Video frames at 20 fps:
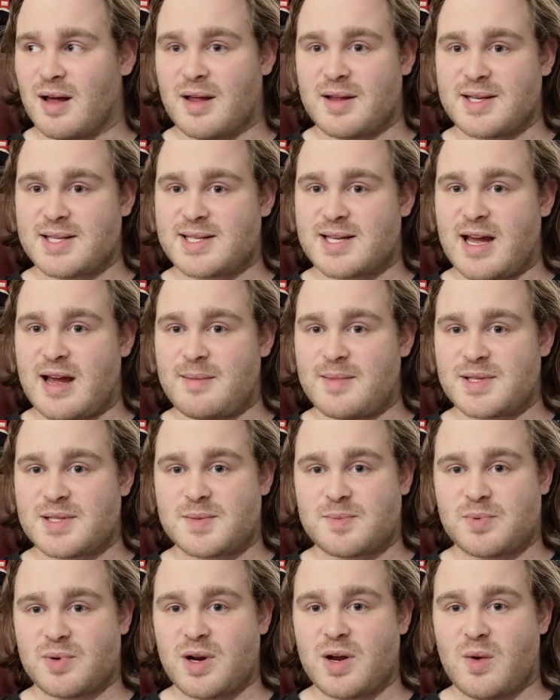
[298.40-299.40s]
This game
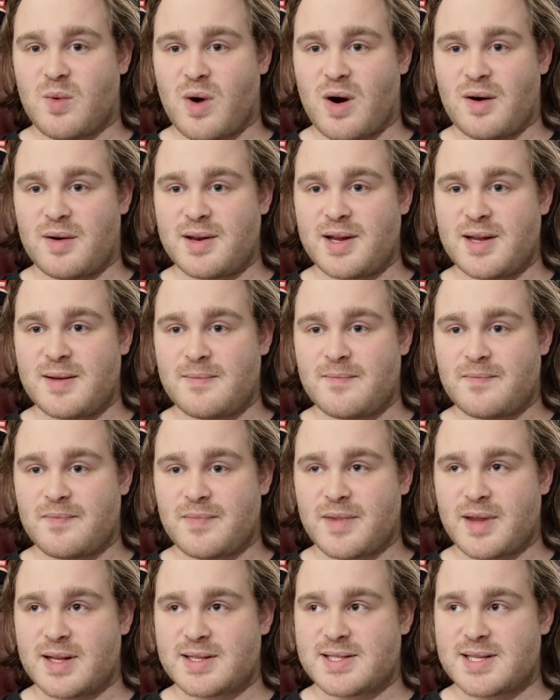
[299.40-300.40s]
is pretty quality.
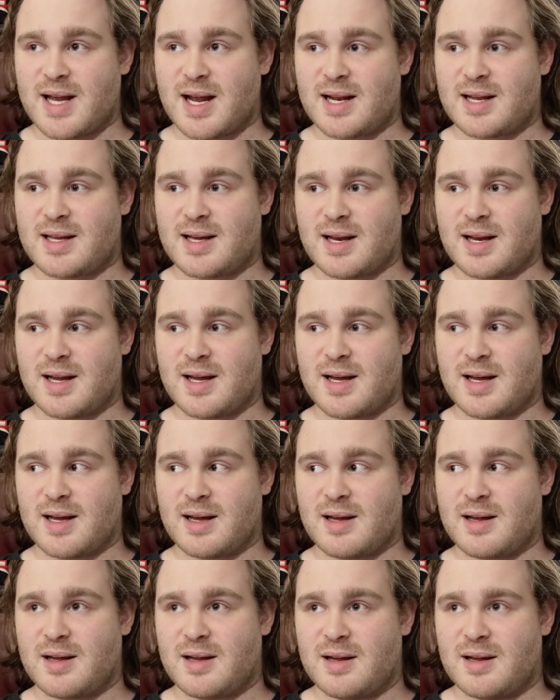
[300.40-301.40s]
It's not
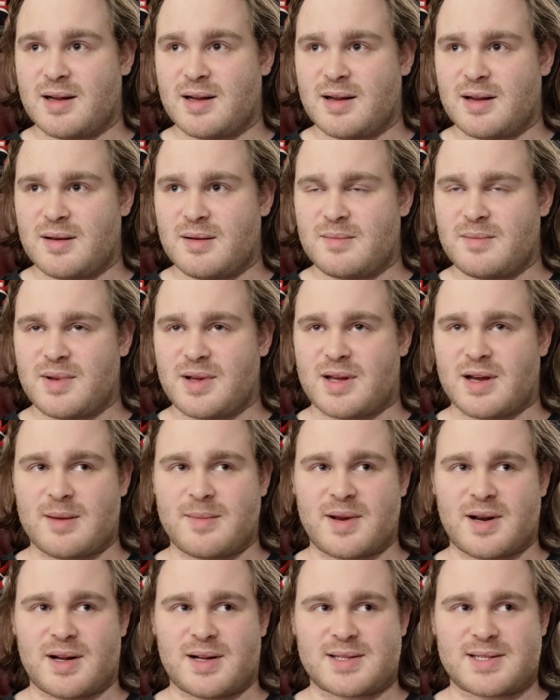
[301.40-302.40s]
gonna
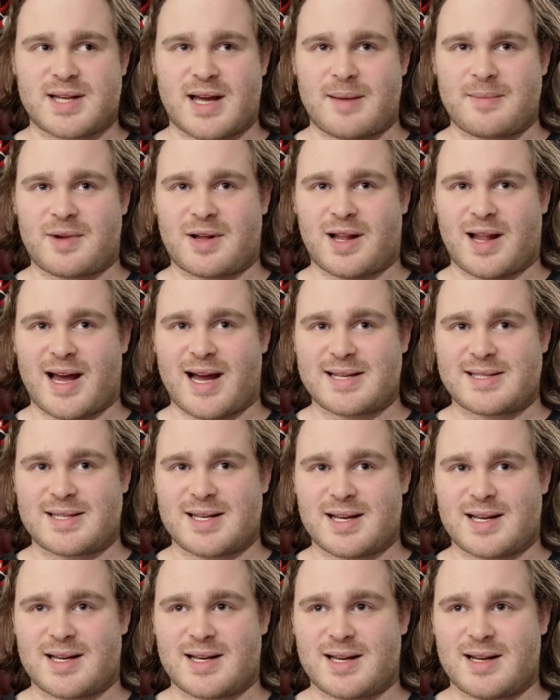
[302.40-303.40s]
become an all-time
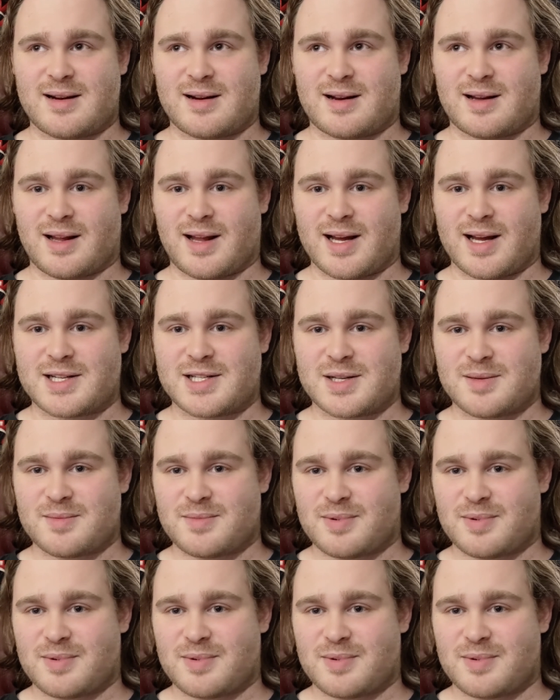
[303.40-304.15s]
classic in your collection